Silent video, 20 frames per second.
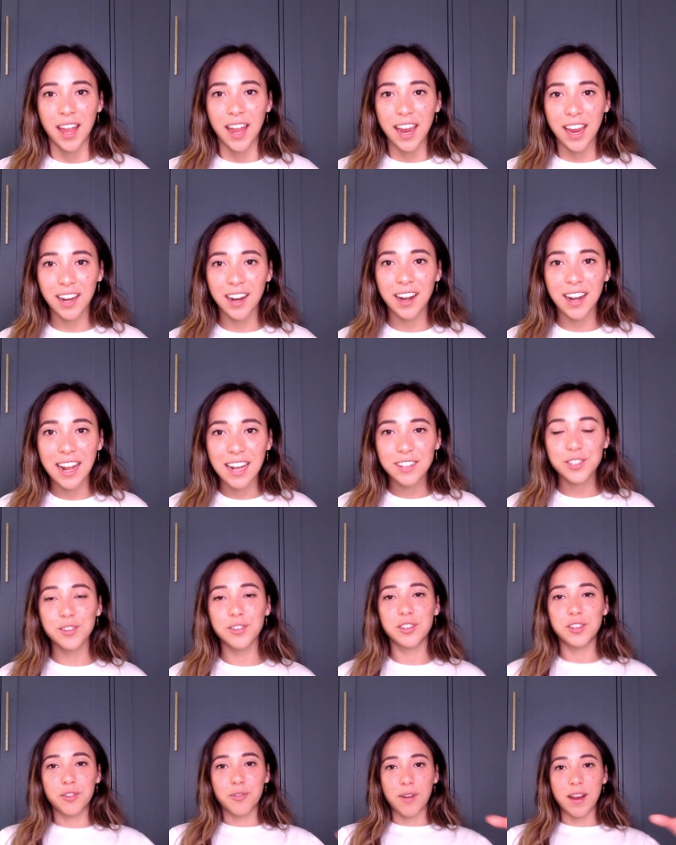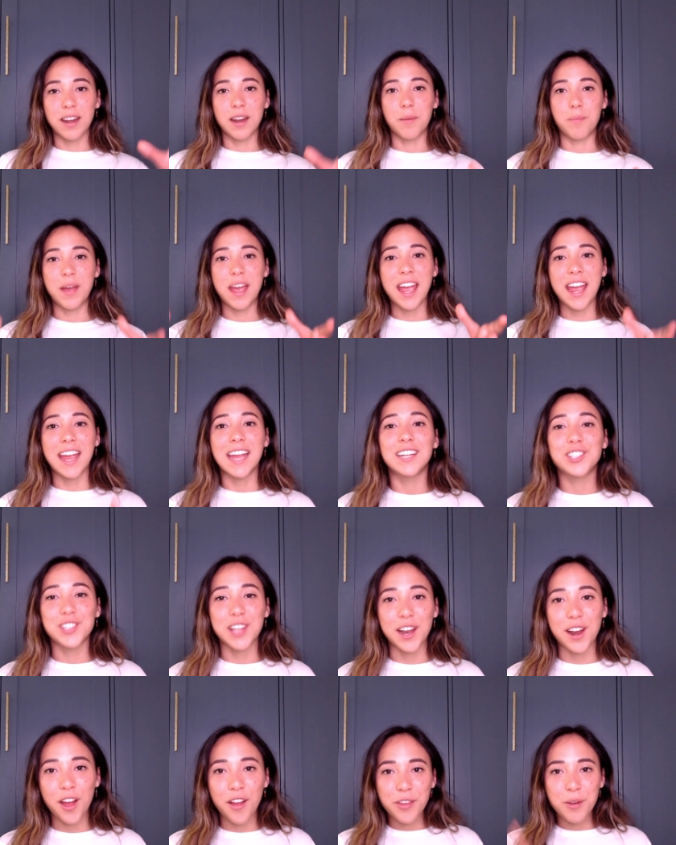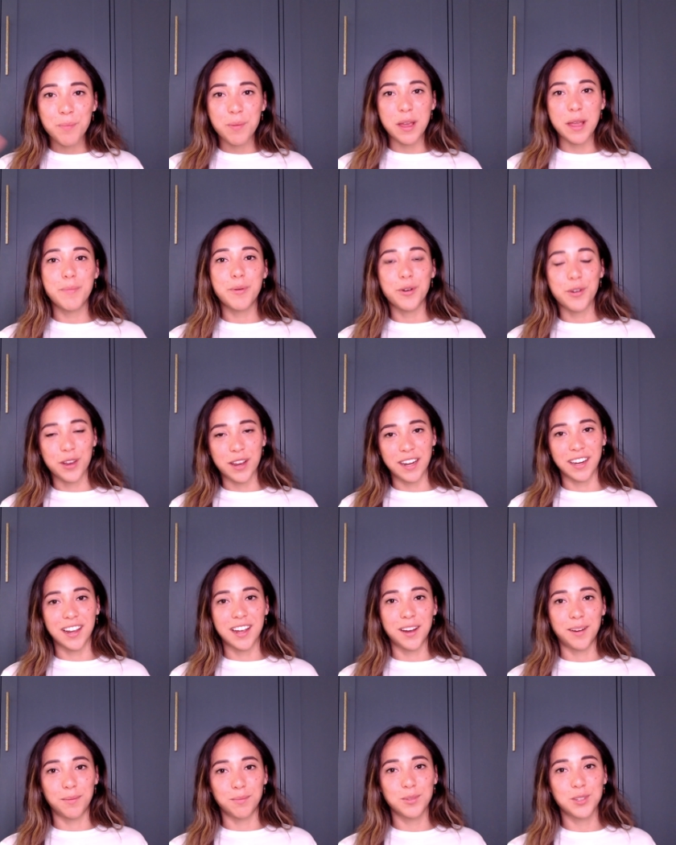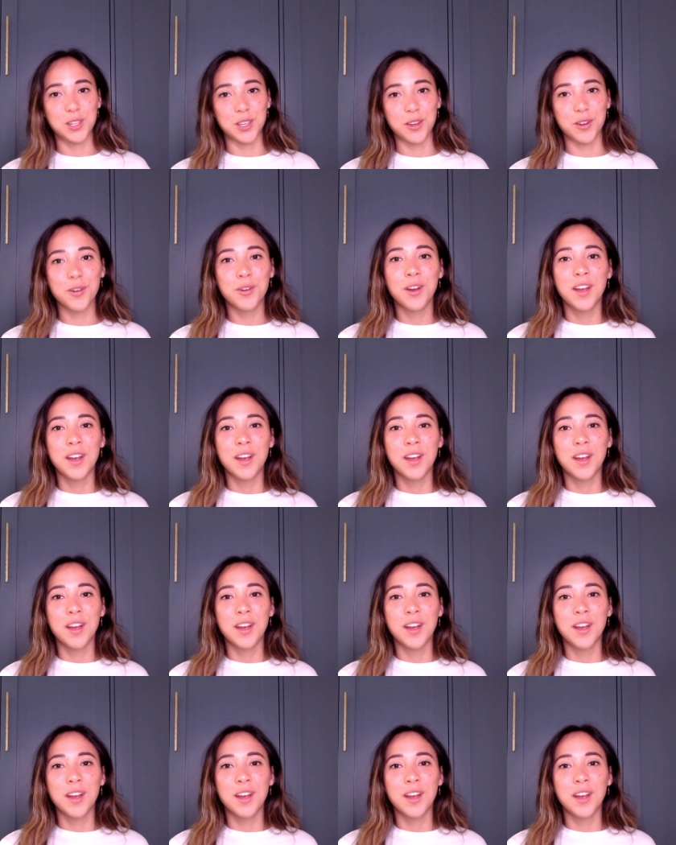It allows you to create a page that other people can come to